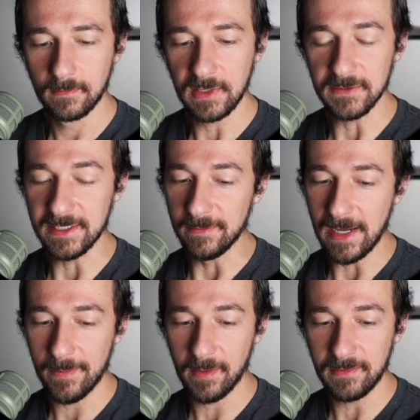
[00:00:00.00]
You'll see the
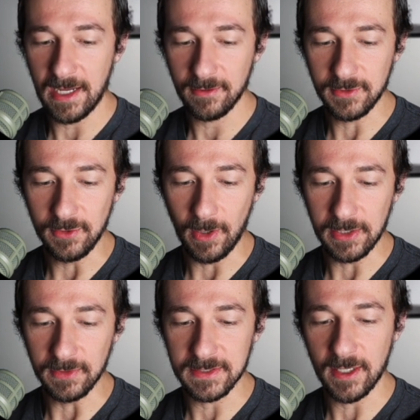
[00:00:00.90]
pop-up now, do you want
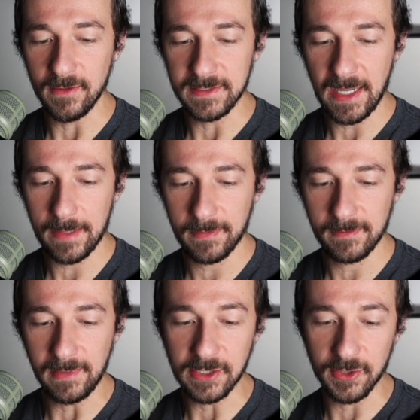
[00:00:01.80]
to install this app?
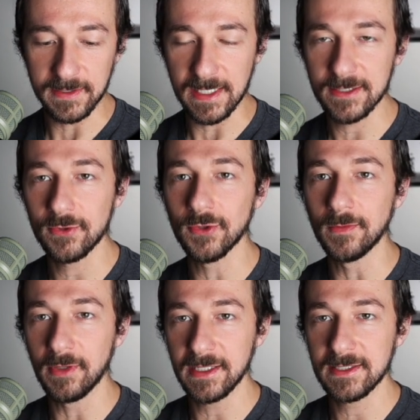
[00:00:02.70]
Make sure it says Google
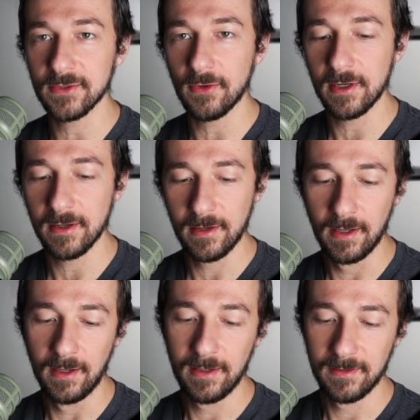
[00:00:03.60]
Play Store.
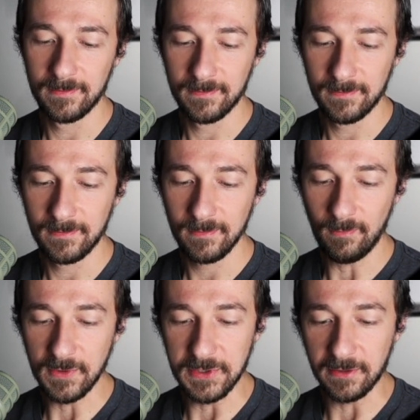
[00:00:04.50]

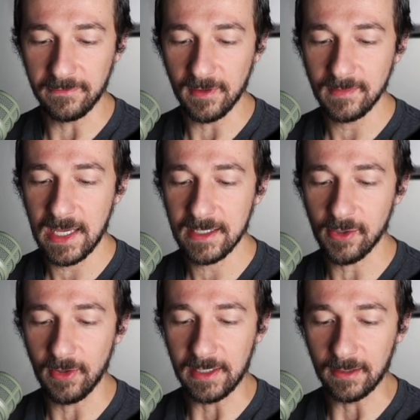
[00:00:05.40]
Once you confirm that,
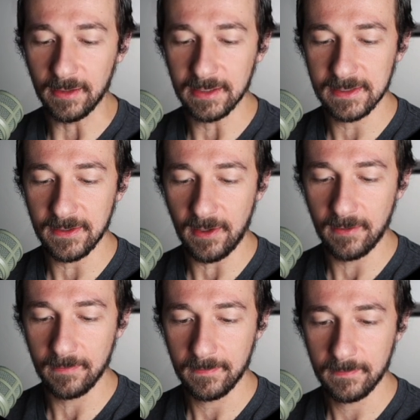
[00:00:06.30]
go ahead and click install.